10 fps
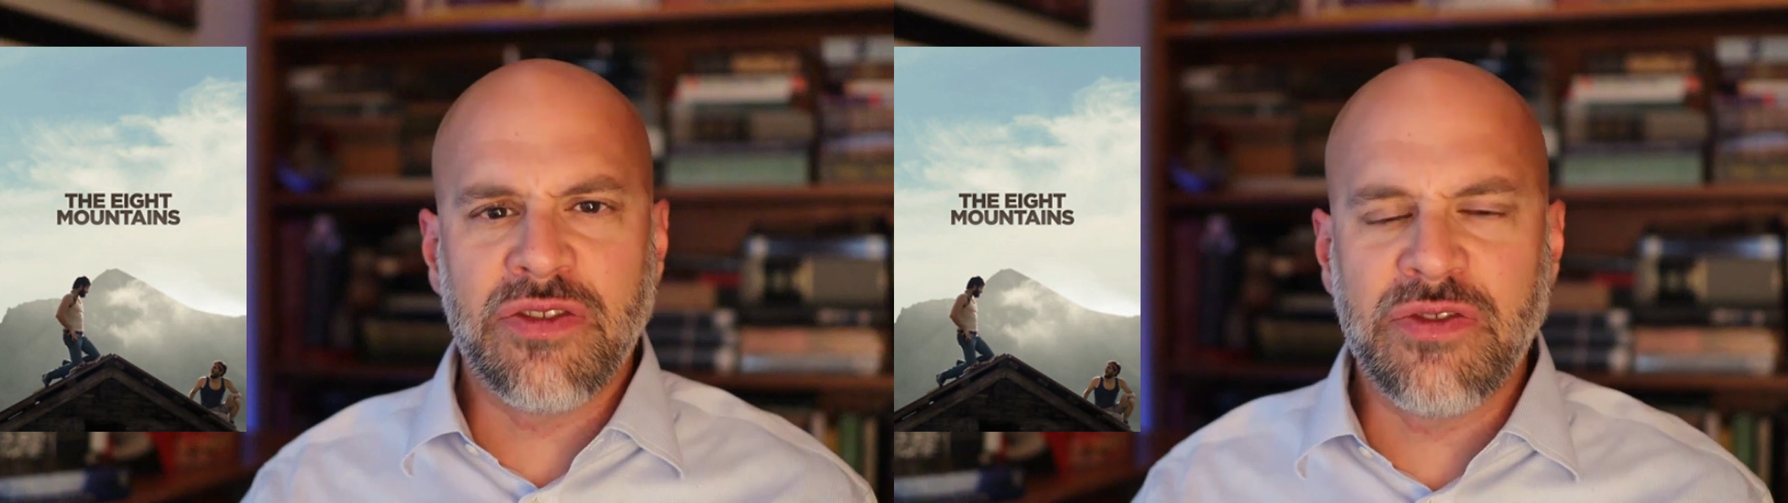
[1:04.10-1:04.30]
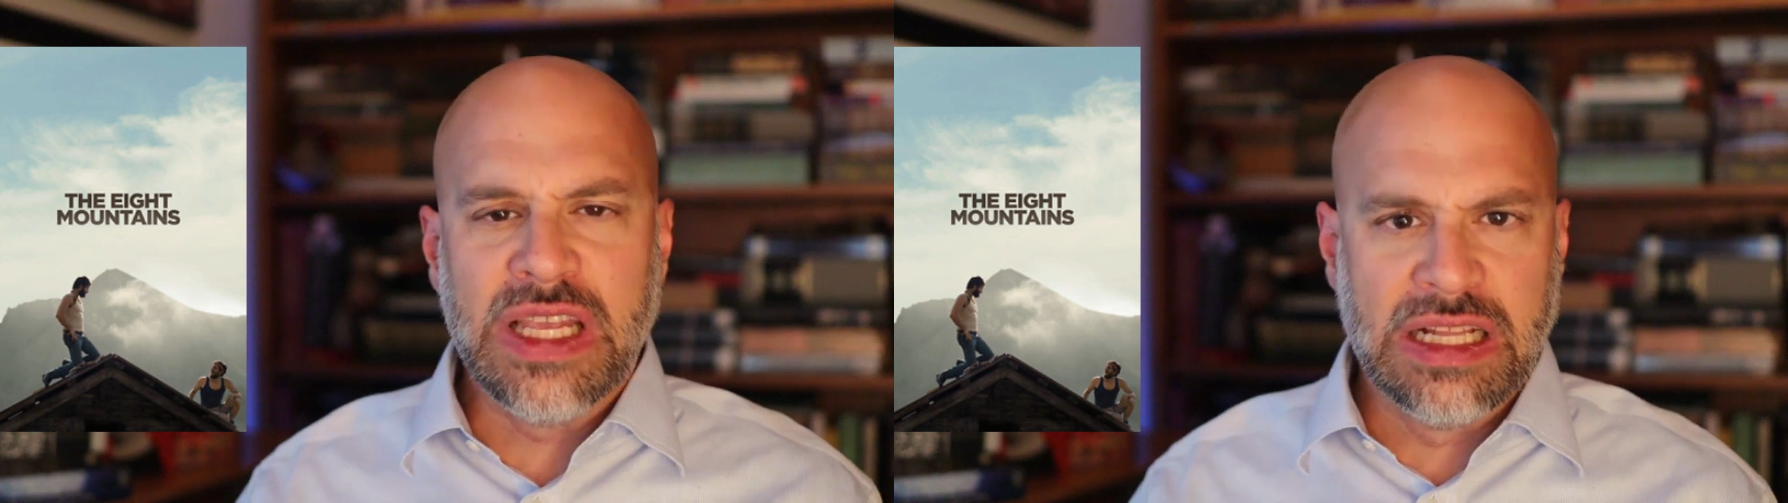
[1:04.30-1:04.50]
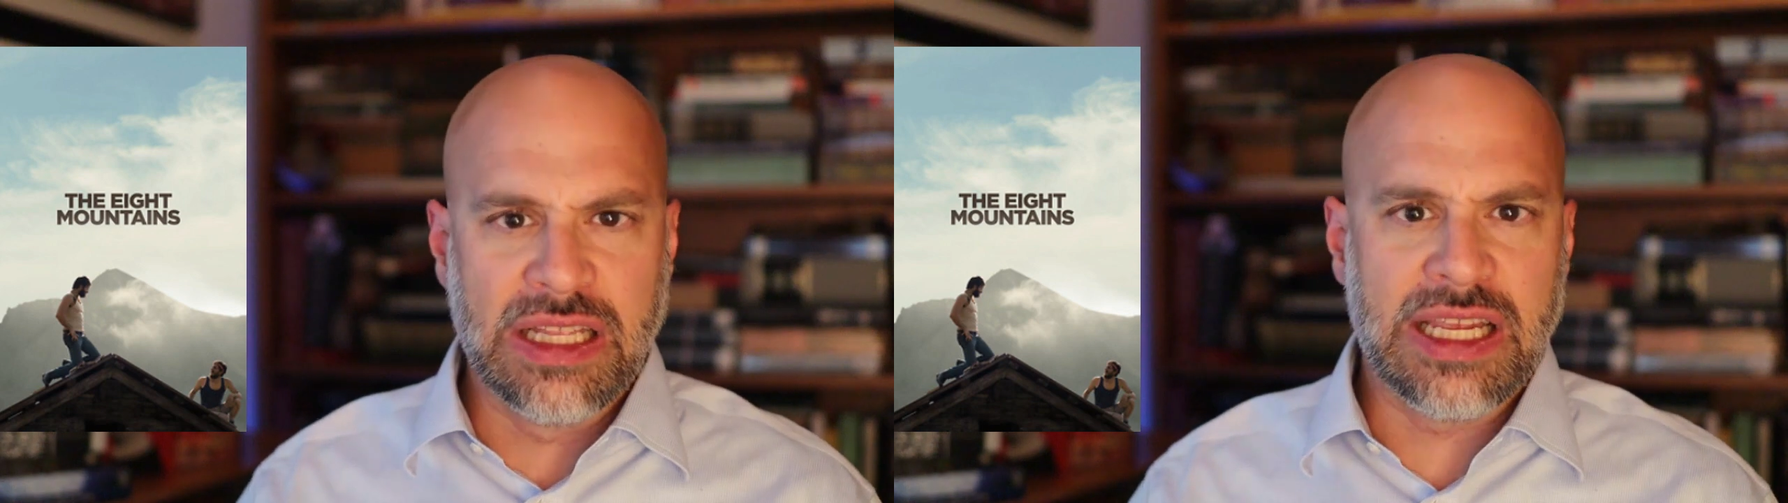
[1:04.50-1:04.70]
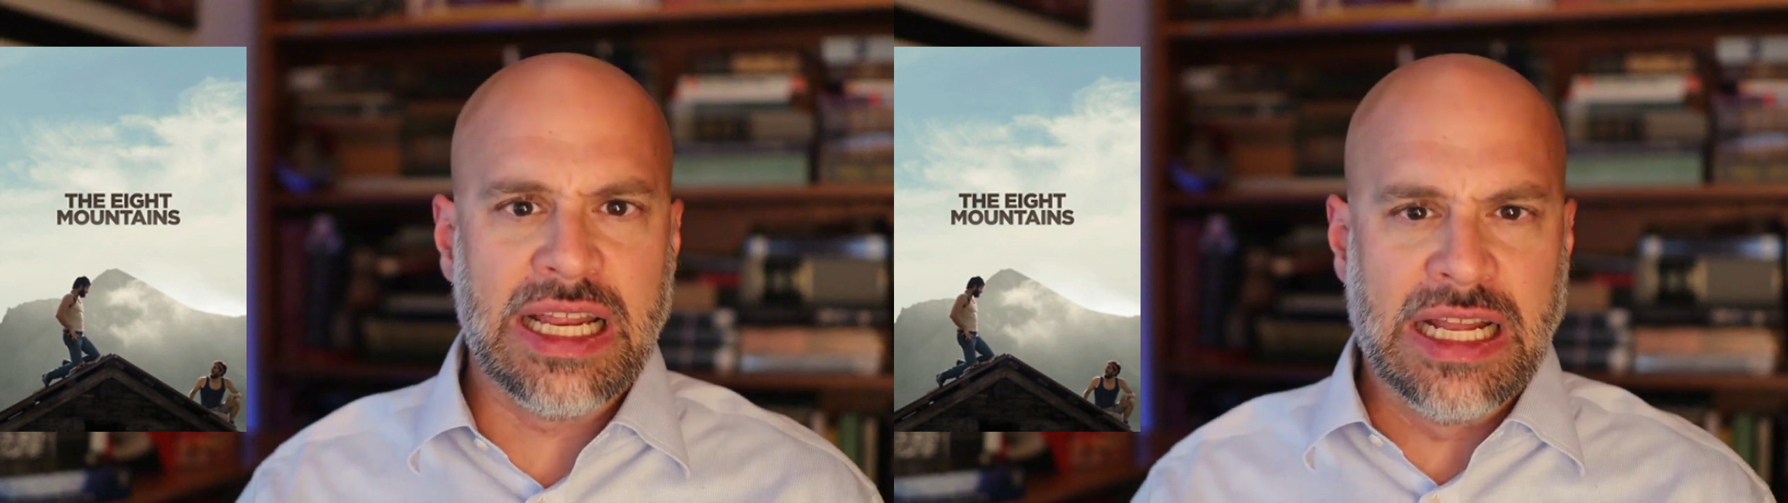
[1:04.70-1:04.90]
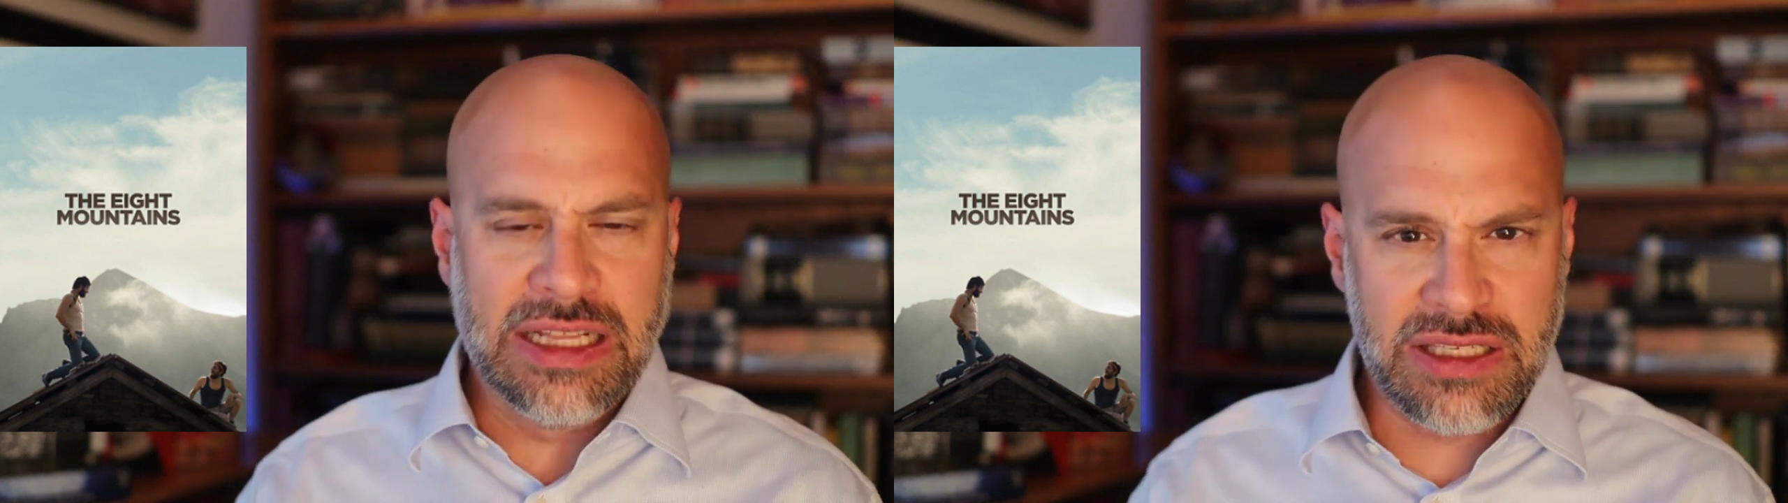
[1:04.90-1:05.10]
feeling,
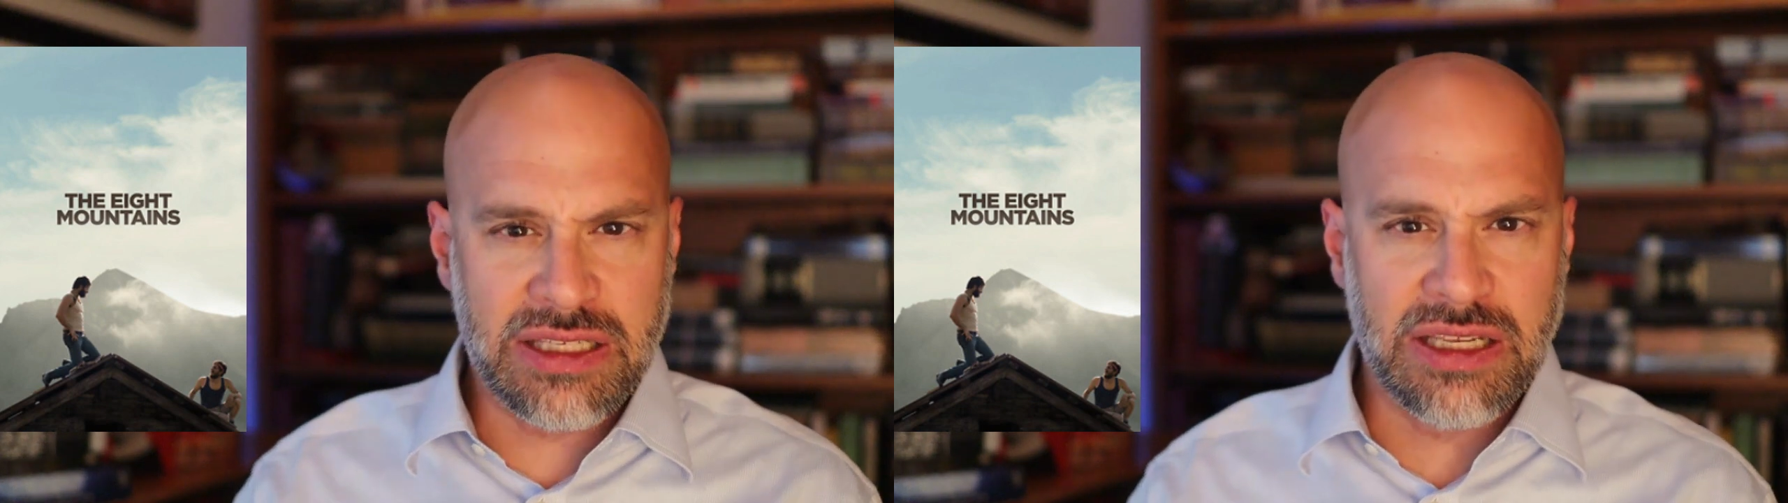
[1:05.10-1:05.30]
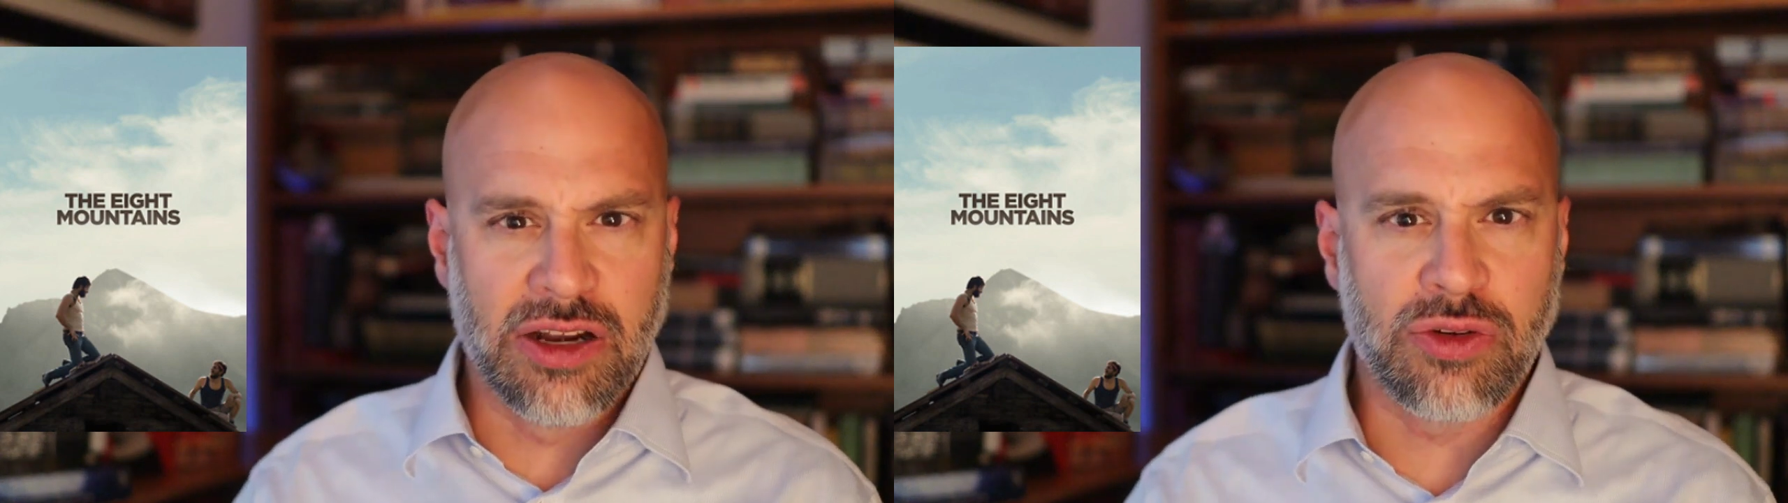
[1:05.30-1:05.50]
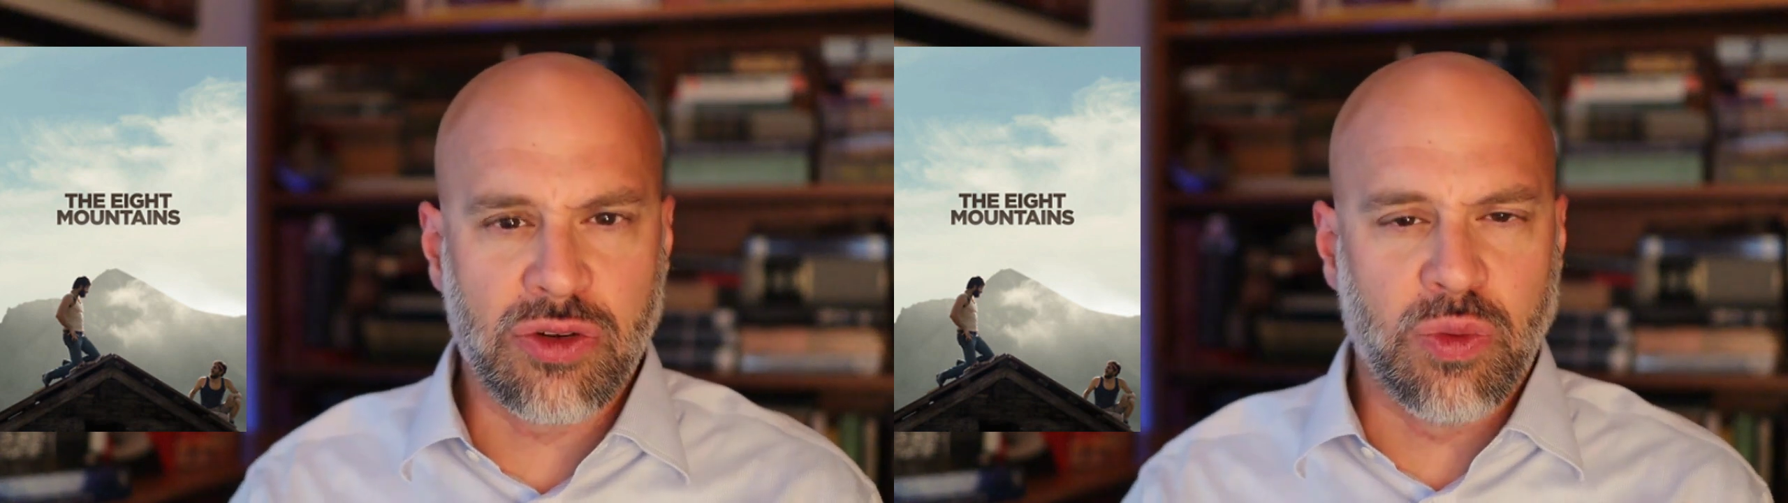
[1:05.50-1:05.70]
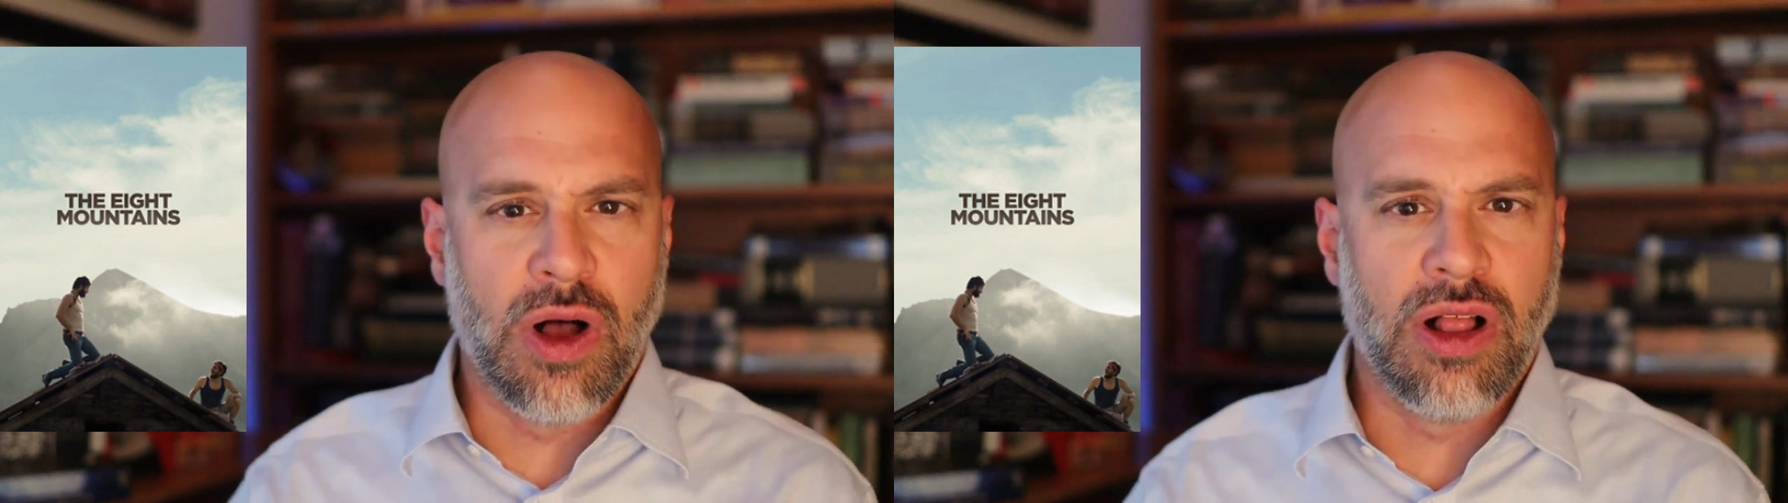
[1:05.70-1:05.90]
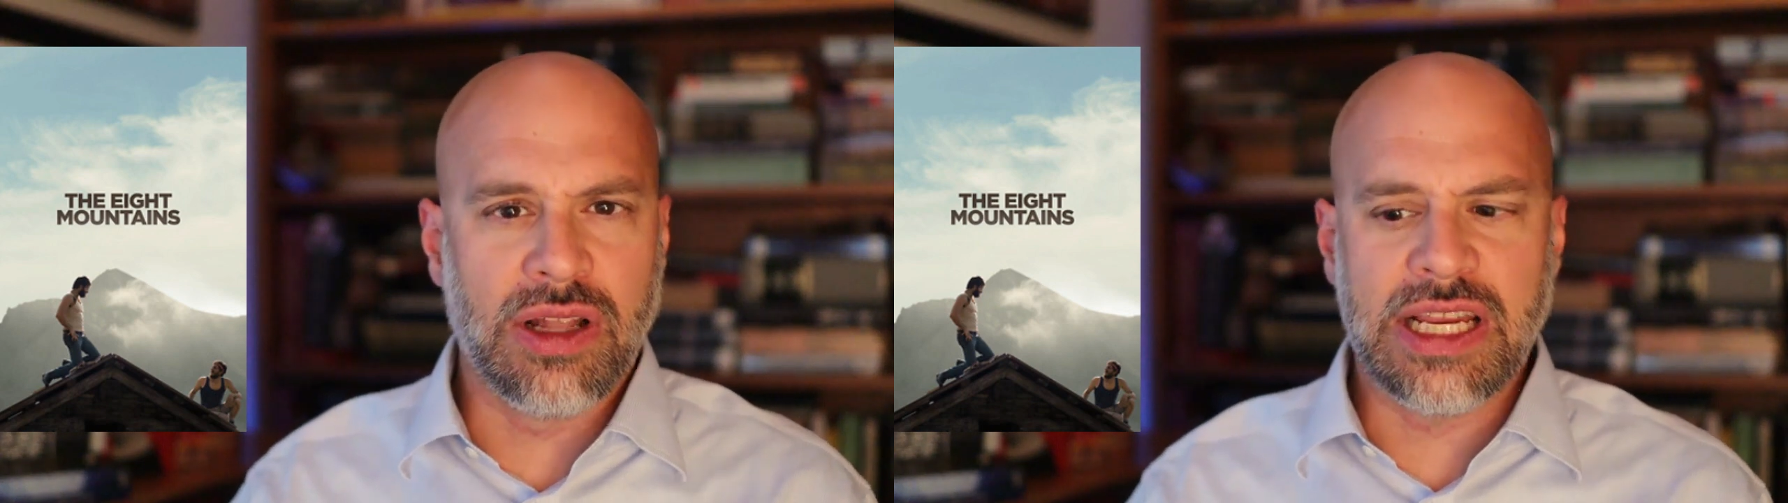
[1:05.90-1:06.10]
in its subtle
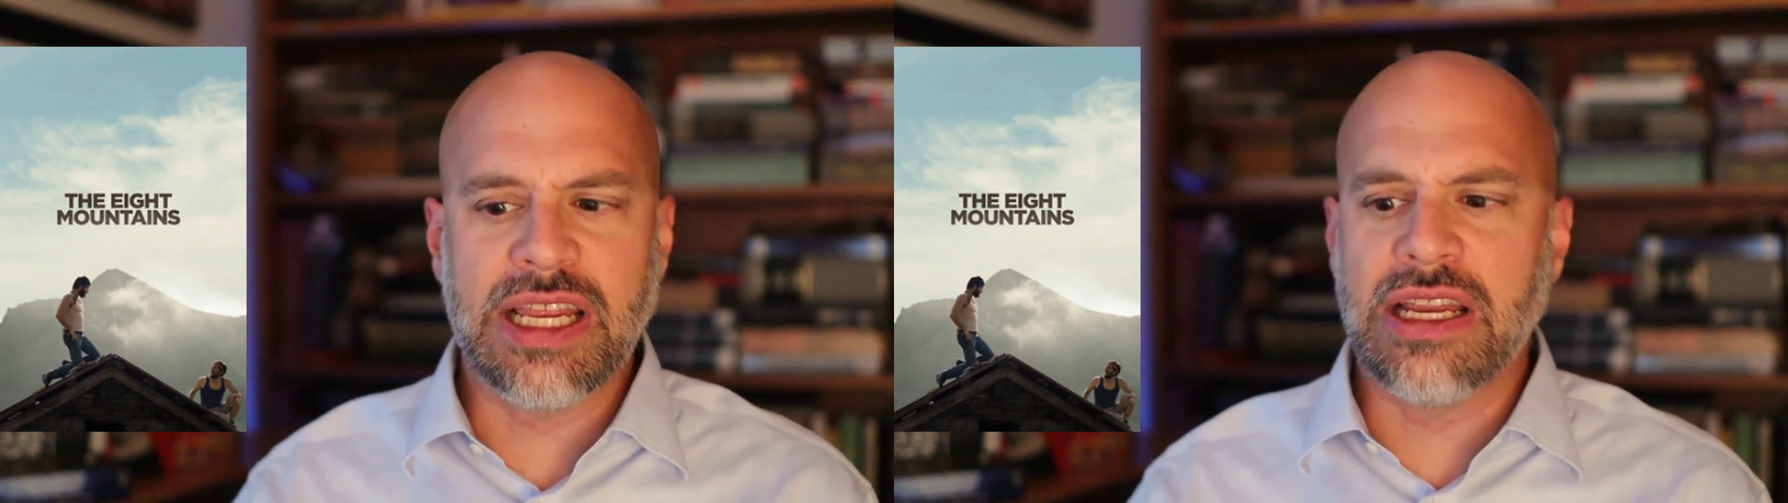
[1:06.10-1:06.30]
quality.